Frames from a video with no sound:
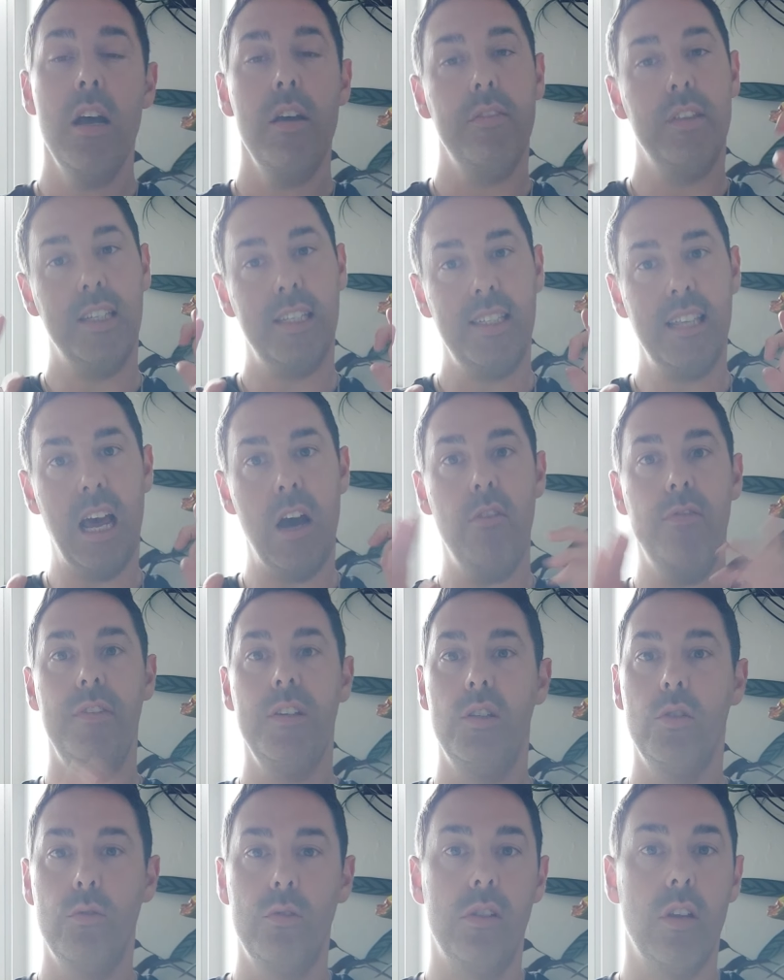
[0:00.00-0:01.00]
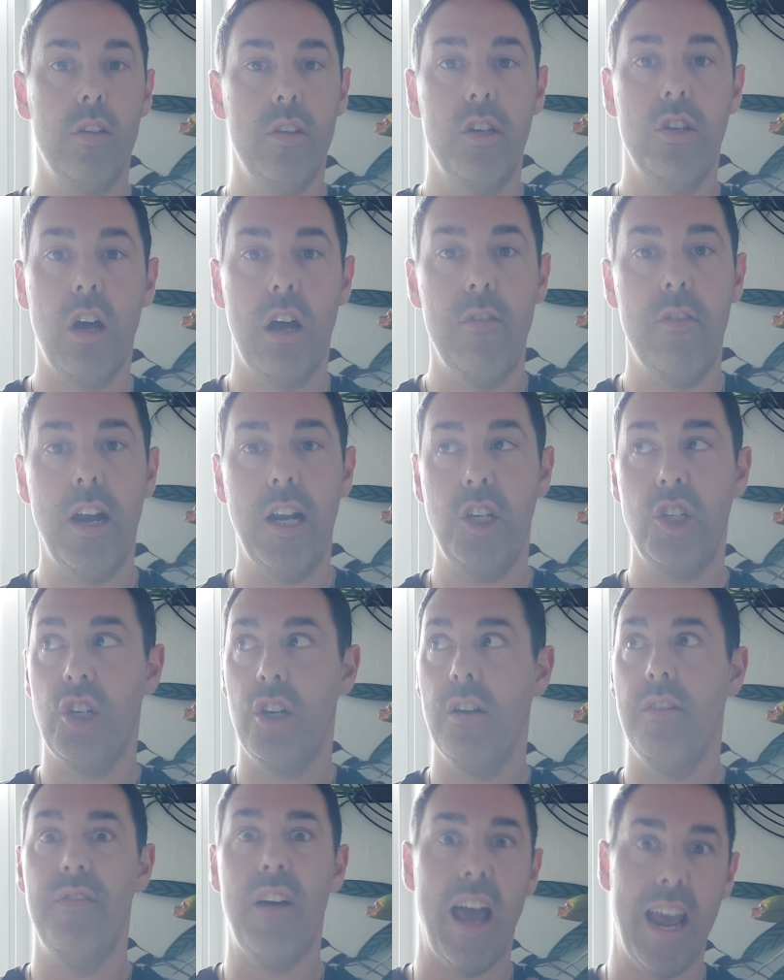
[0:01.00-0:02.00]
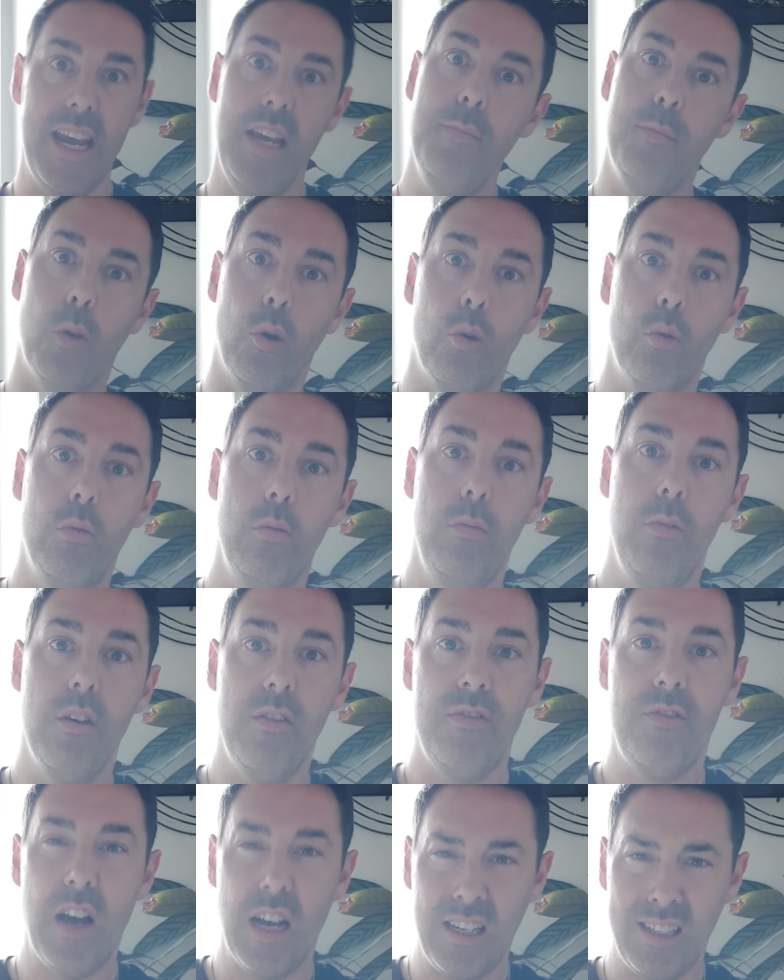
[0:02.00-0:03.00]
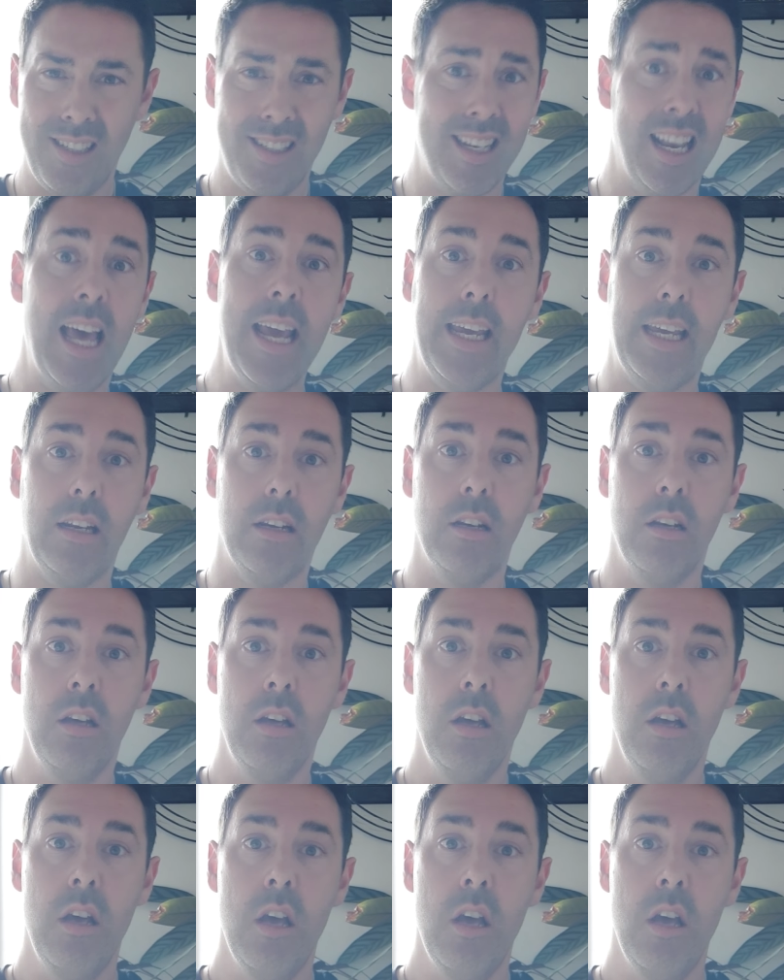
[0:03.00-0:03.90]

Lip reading: The south is also the direction of Abel, the first slain,